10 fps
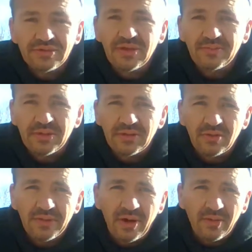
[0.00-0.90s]
something a
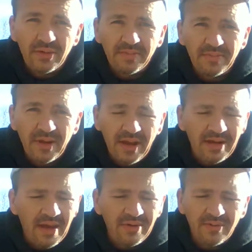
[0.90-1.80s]
little bit older. I,
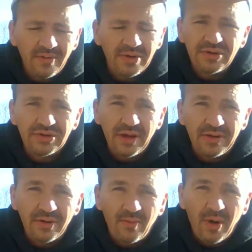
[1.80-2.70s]
I don't want to just go
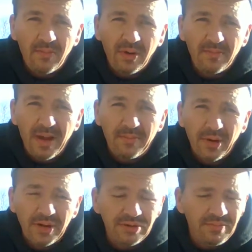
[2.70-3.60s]
down here at Walmart and buy
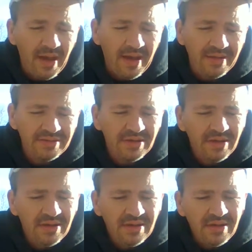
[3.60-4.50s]
brand new packs
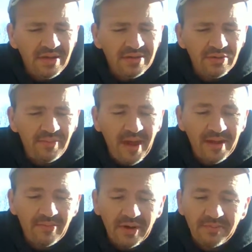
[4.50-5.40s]
and do a
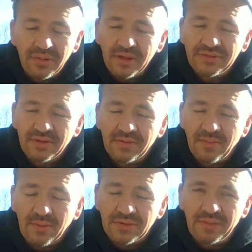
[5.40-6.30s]
pack break, plus they're
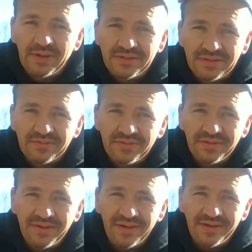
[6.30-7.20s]
more expensive,
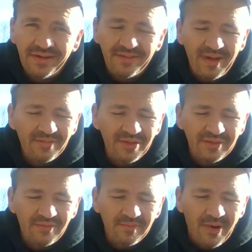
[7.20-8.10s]
and um, I'm
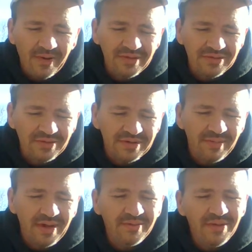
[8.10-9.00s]
looking for bargains on eBay,